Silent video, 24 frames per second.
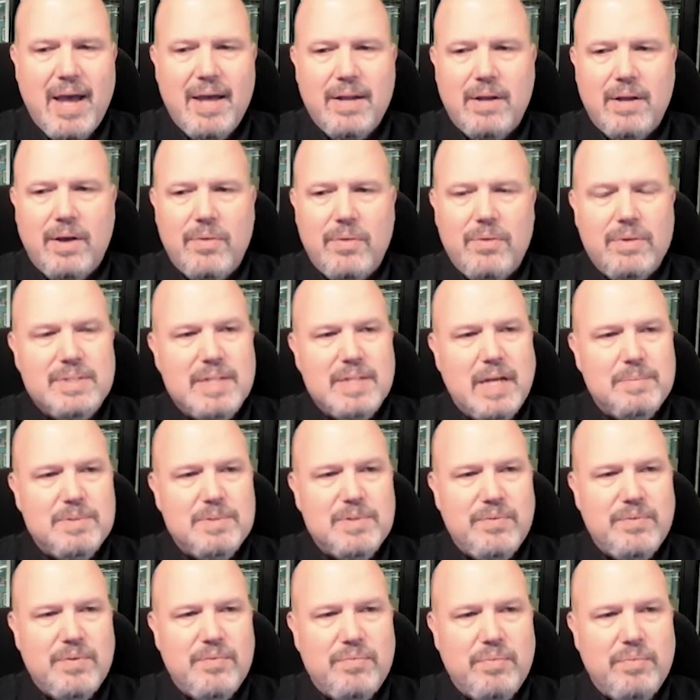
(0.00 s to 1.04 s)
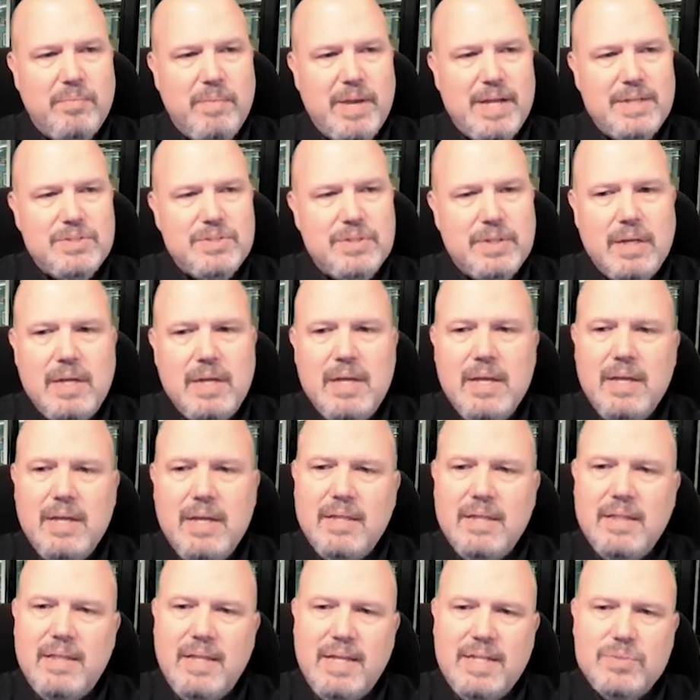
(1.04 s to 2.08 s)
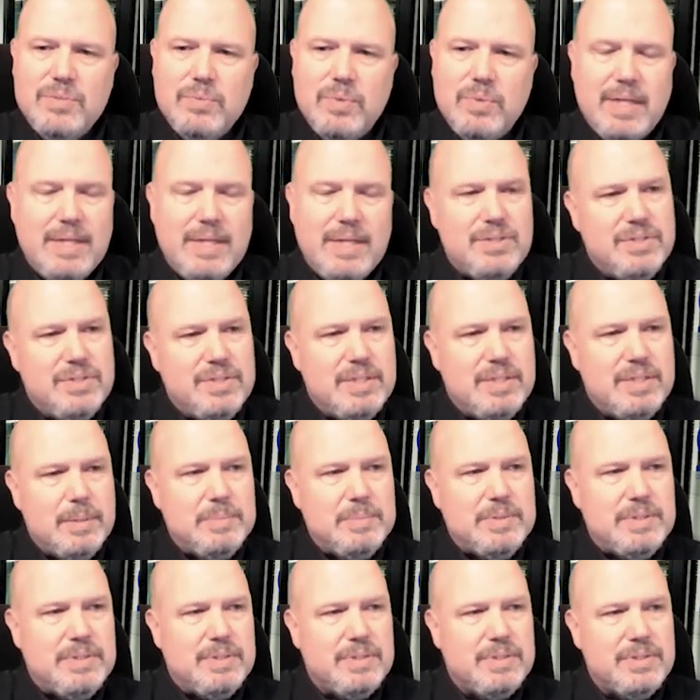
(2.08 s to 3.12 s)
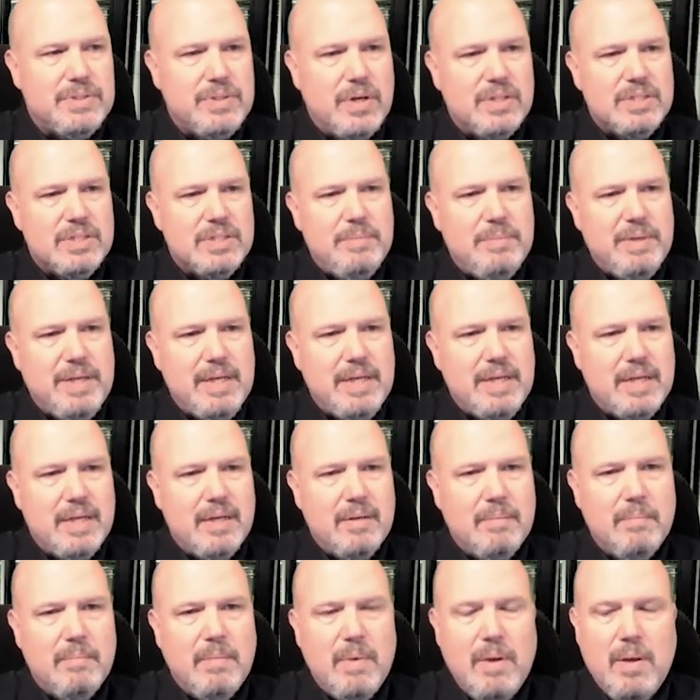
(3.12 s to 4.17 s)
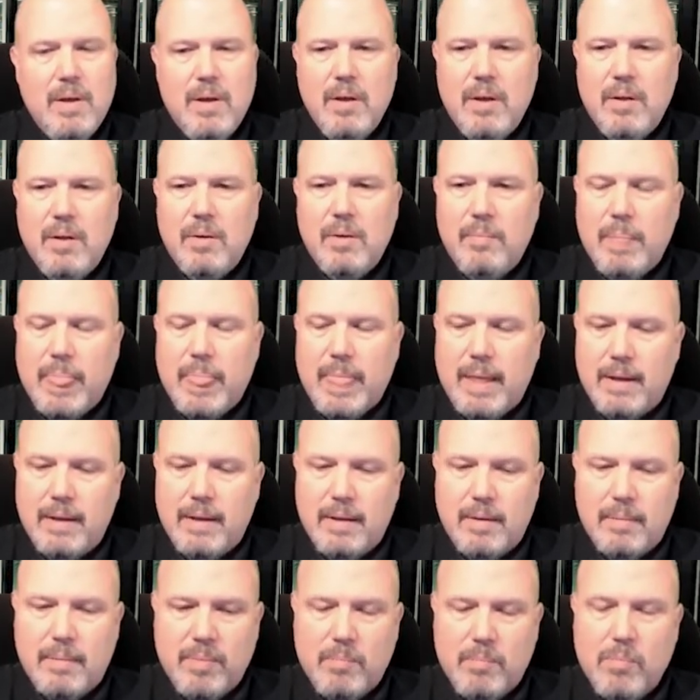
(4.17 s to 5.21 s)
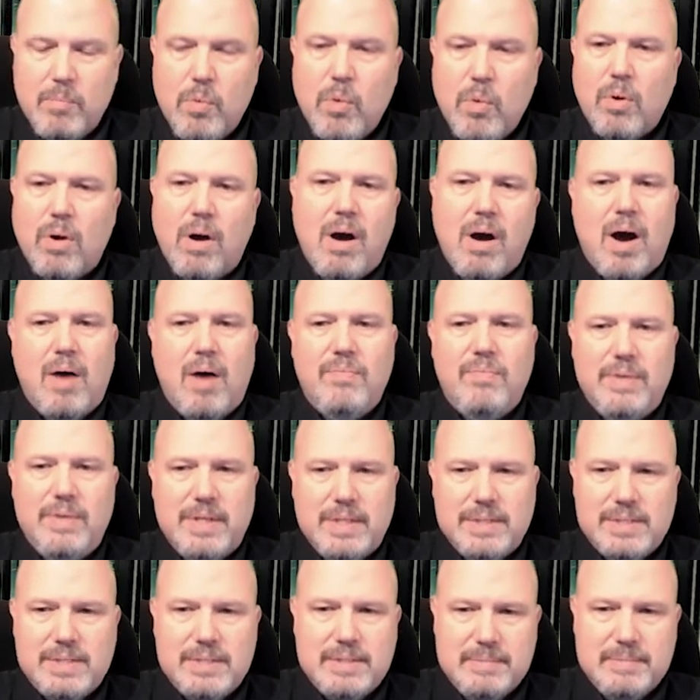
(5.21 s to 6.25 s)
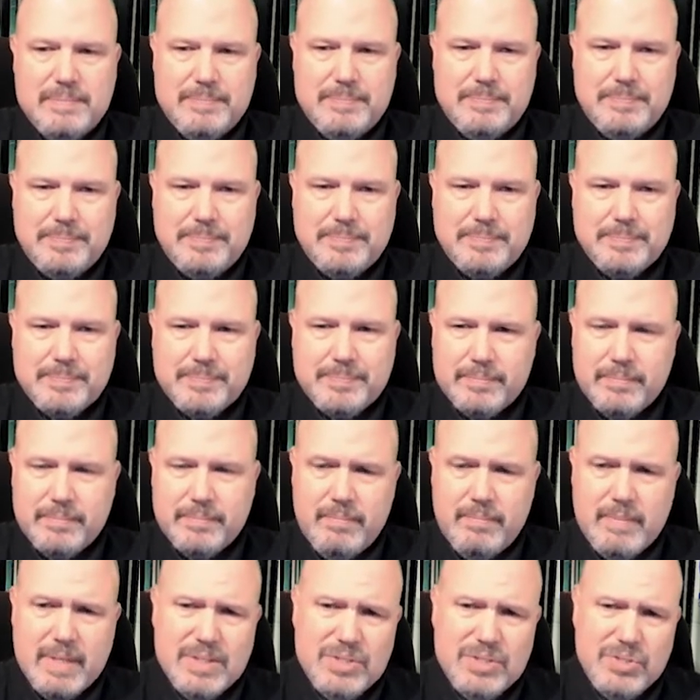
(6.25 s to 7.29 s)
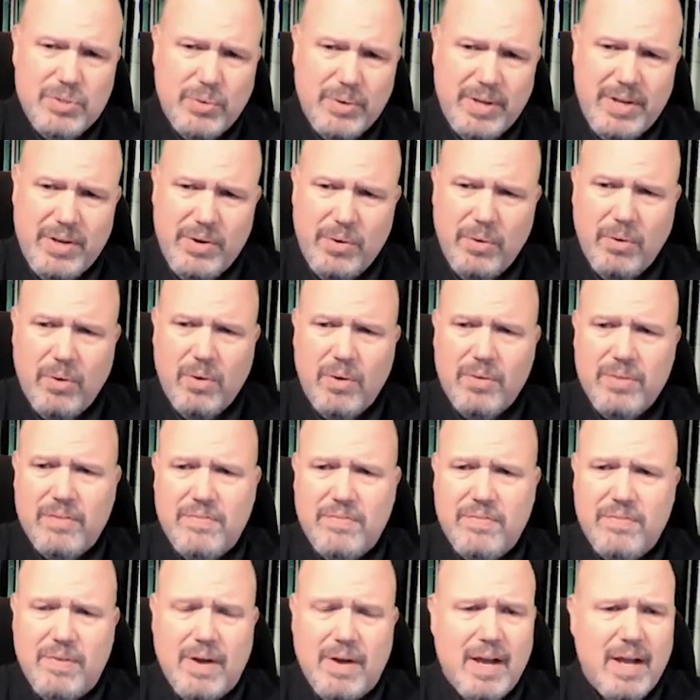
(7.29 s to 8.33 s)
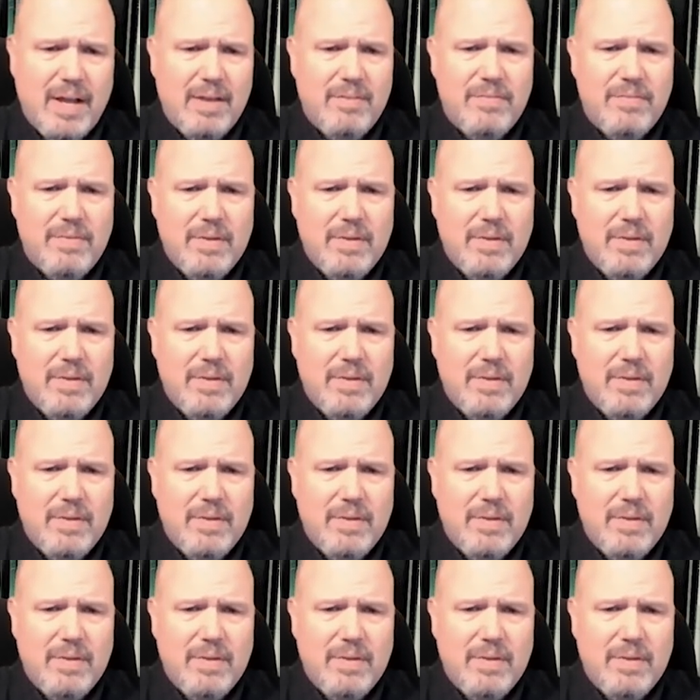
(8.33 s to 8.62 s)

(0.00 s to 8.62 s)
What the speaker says: other types of information, these relationships start to become more obvious. So here are the 5